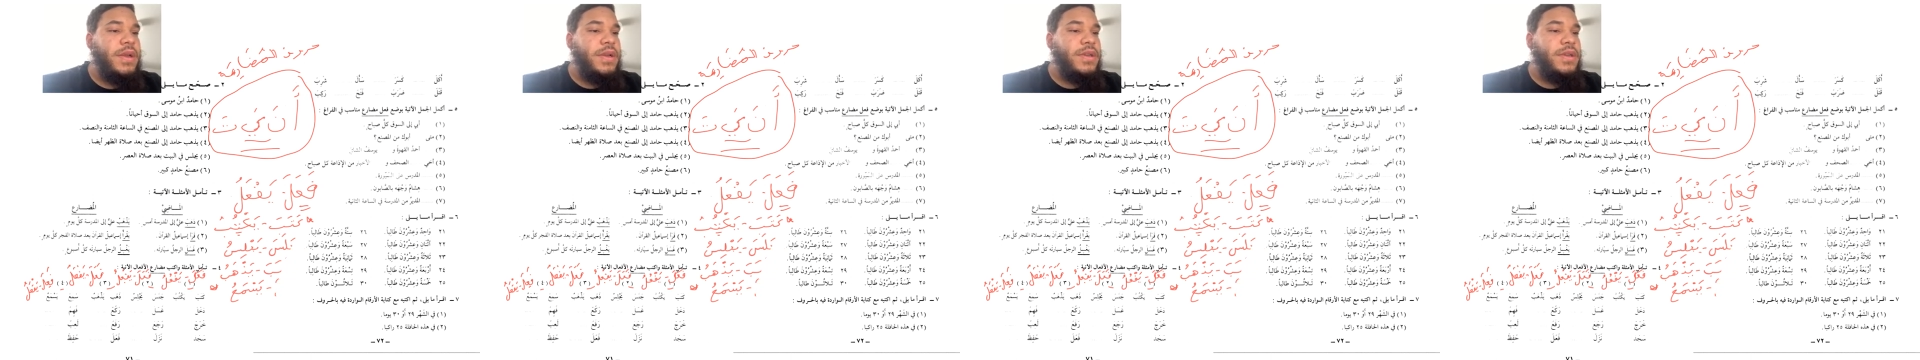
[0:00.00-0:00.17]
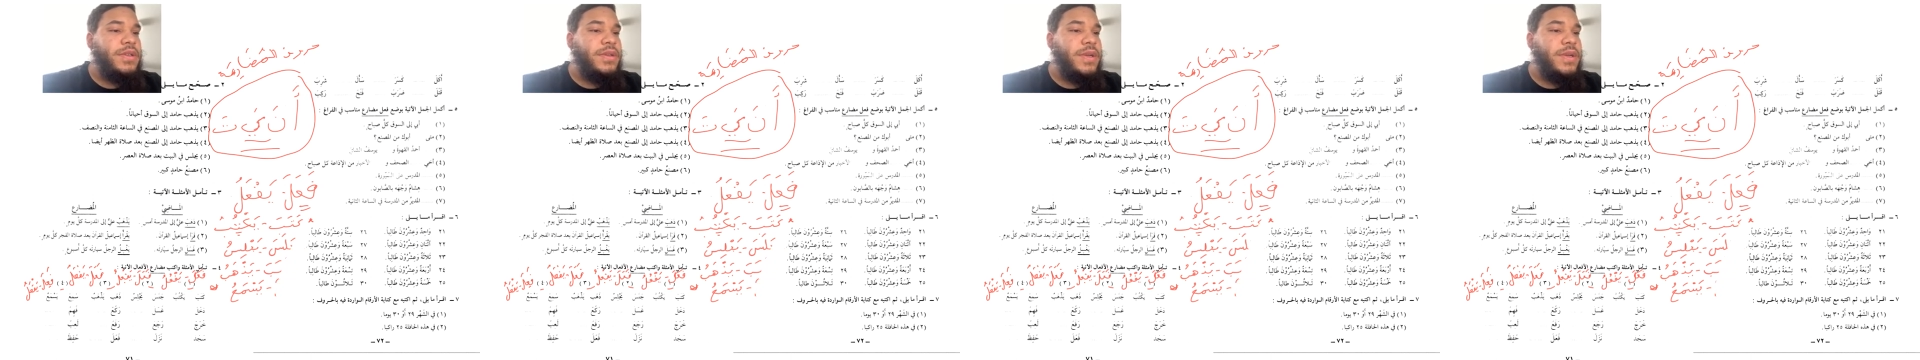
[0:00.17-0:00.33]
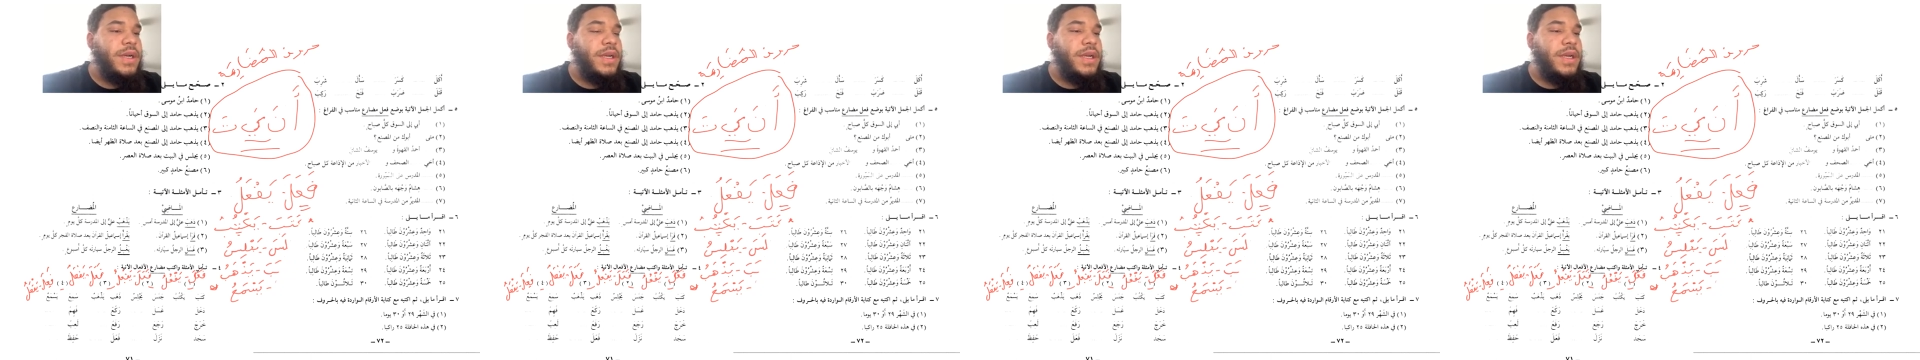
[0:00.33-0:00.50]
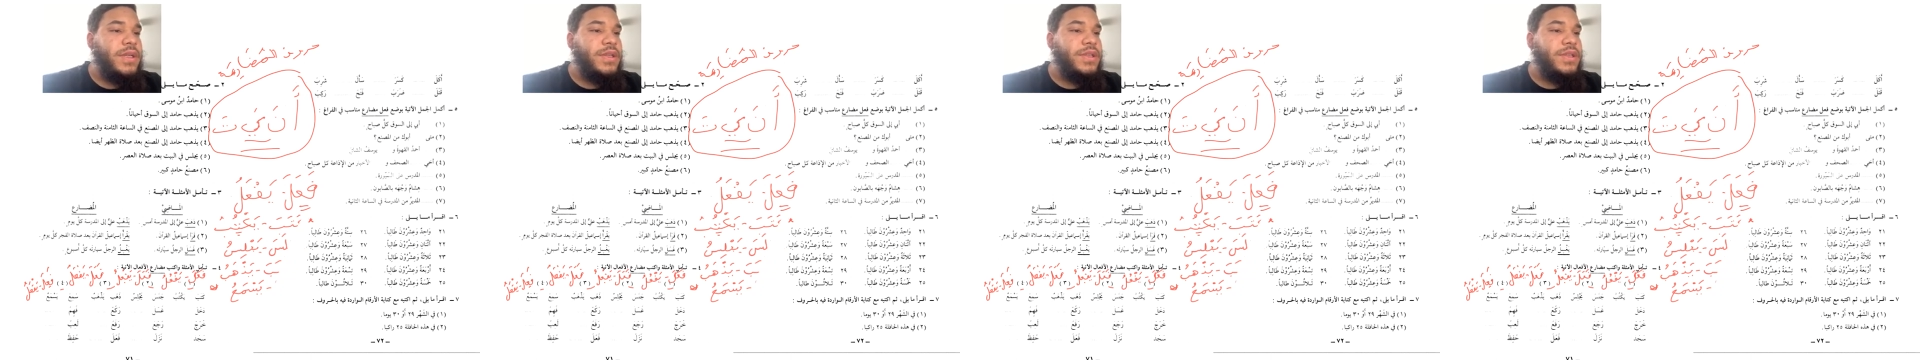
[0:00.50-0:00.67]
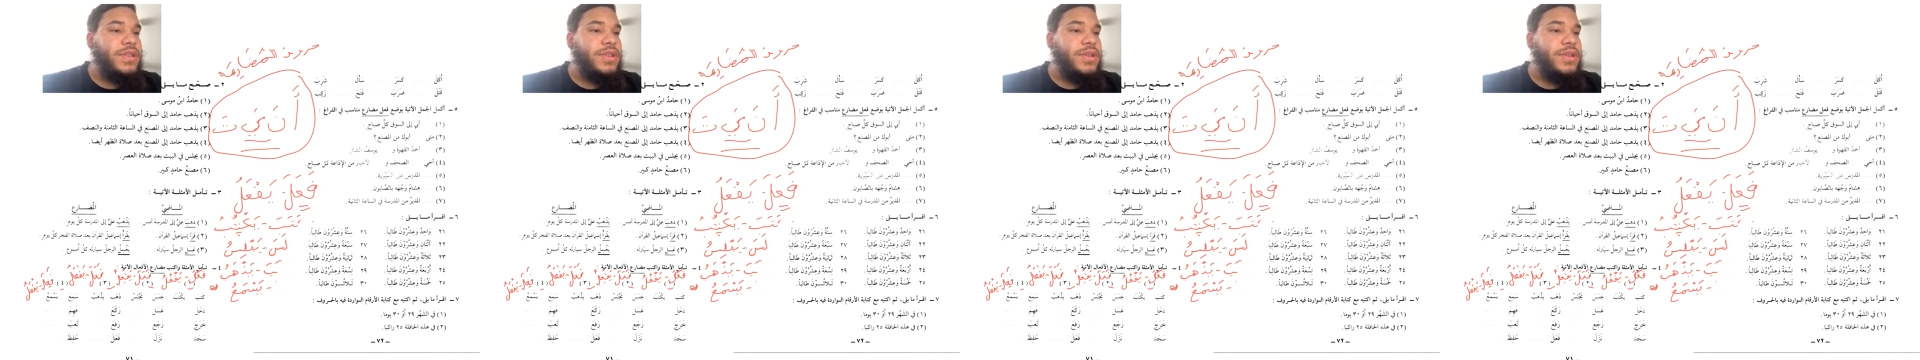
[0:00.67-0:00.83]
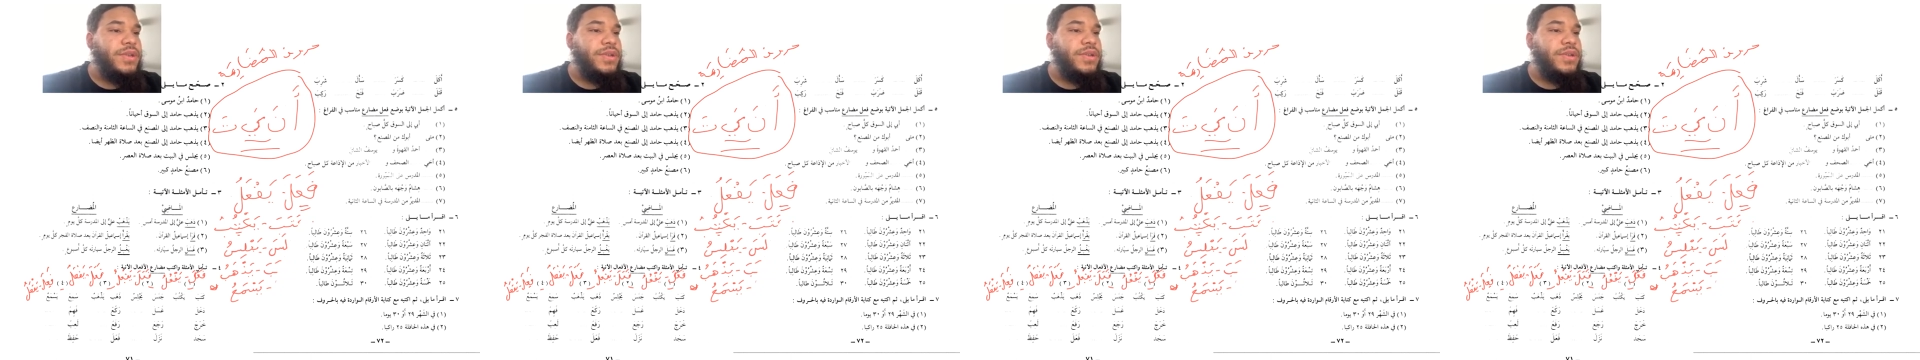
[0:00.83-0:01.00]
so I can
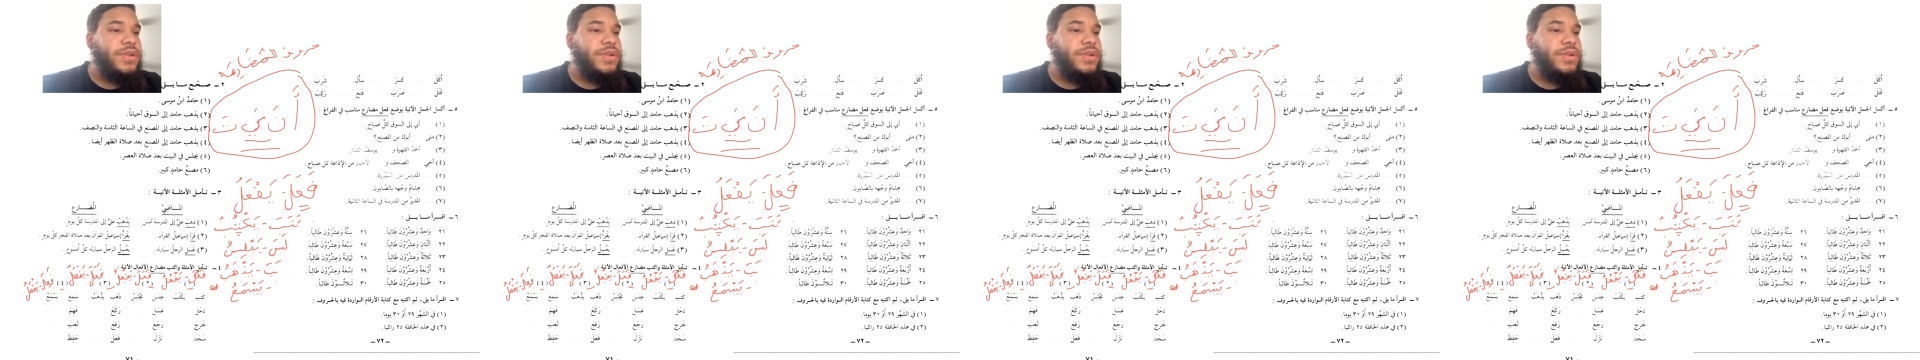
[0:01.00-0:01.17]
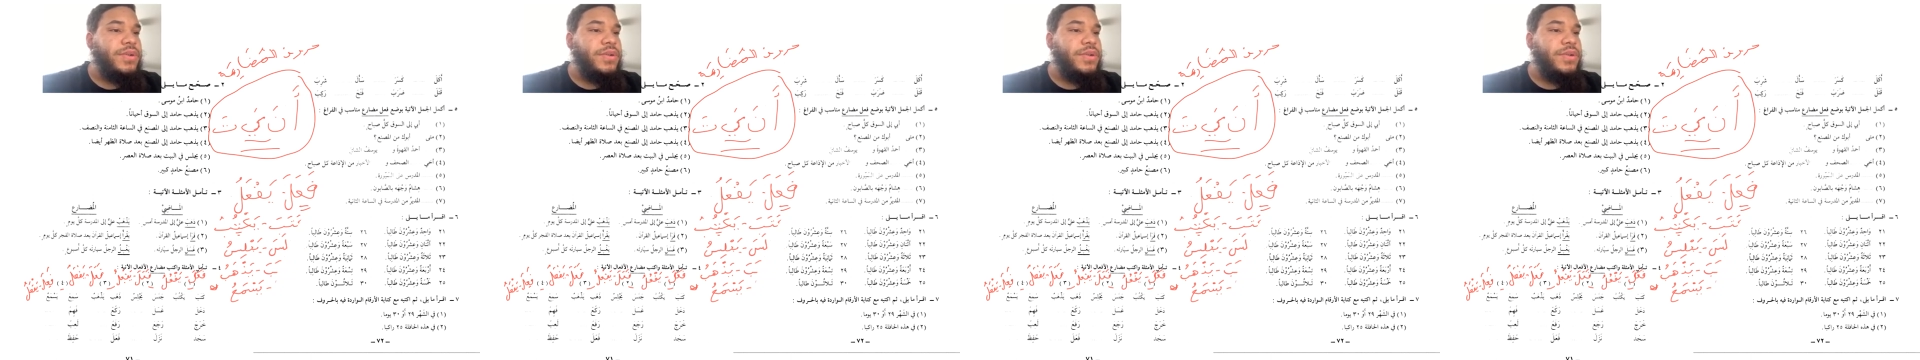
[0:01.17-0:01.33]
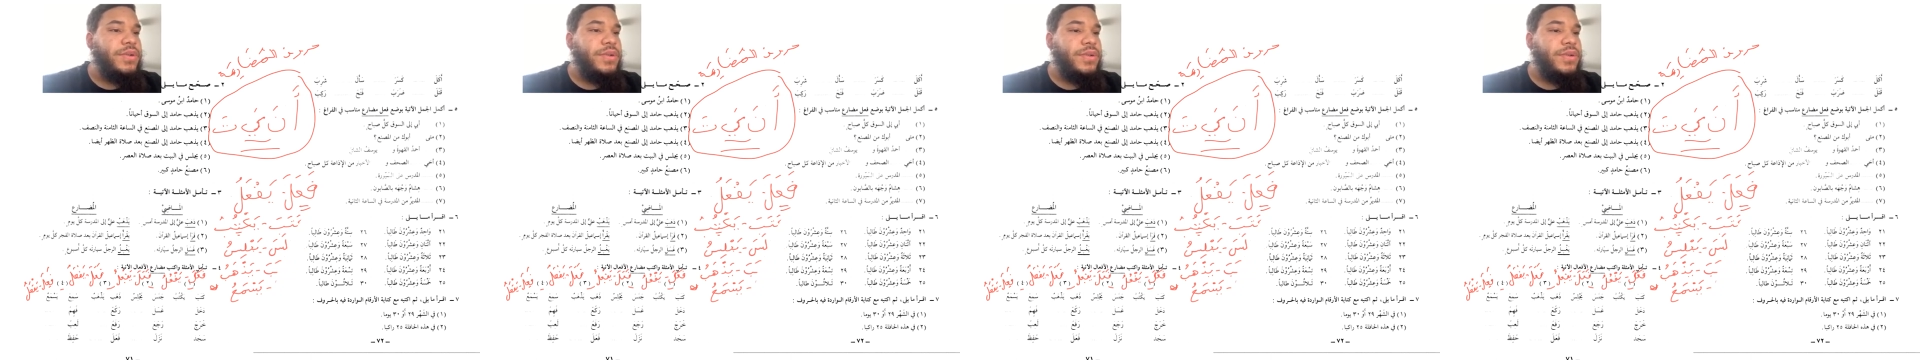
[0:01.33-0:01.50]
show you